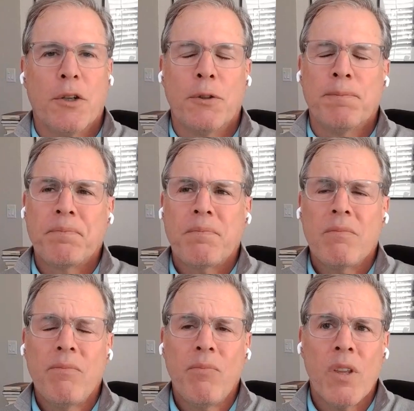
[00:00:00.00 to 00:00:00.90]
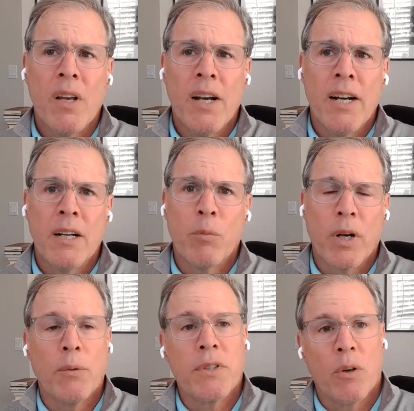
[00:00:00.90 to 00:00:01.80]
So when
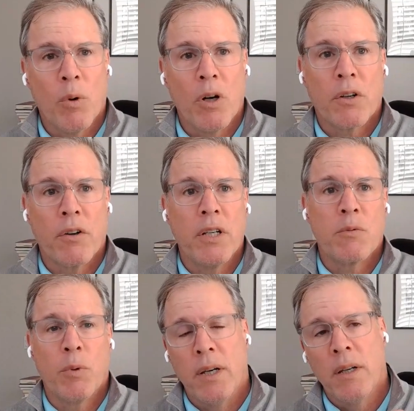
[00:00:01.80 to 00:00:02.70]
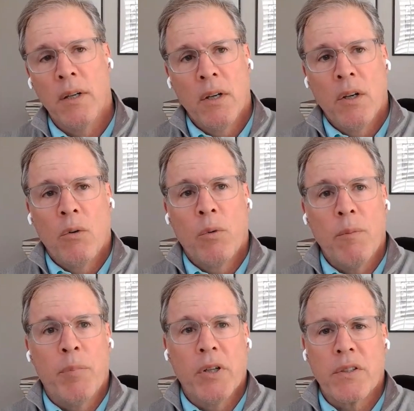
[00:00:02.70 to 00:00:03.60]
I was at Walgreens,
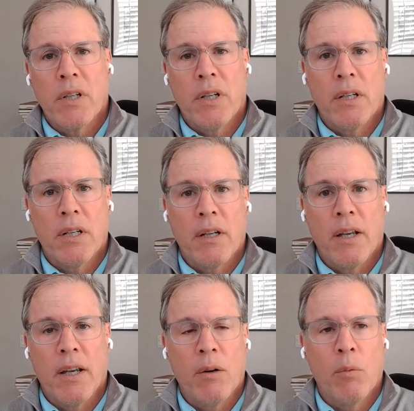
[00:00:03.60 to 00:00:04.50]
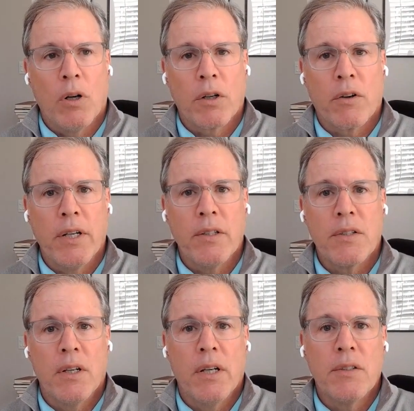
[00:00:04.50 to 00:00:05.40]
we built a
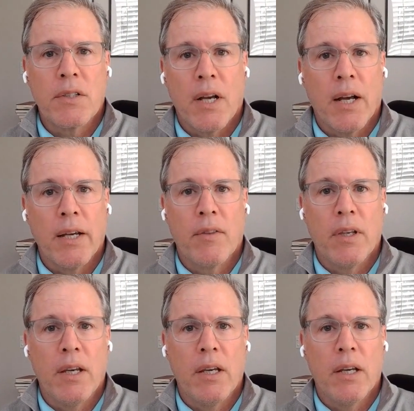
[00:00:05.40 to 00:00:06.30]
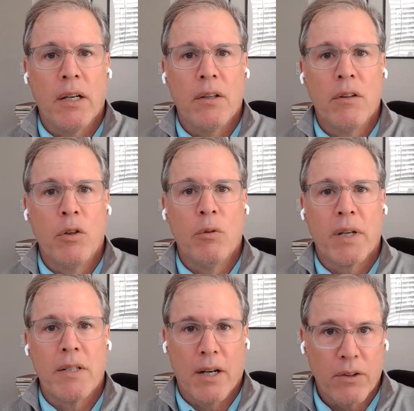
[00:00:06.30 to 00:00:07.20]
Walgreens inside the new
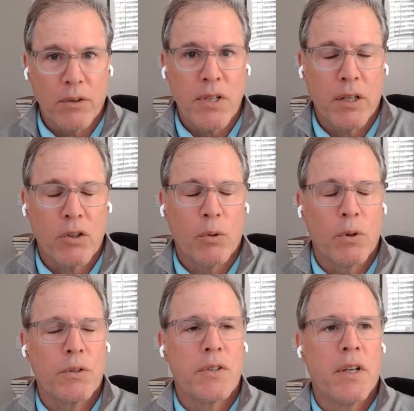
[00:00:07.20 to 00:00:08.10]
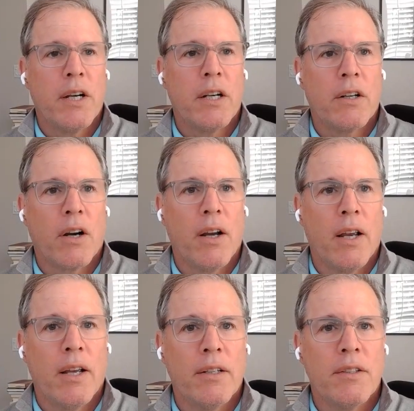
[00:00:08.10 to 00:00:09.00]
McDonald's headquarters there,
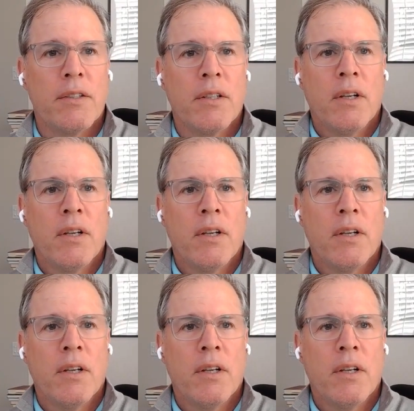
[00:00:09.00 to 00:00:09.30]
and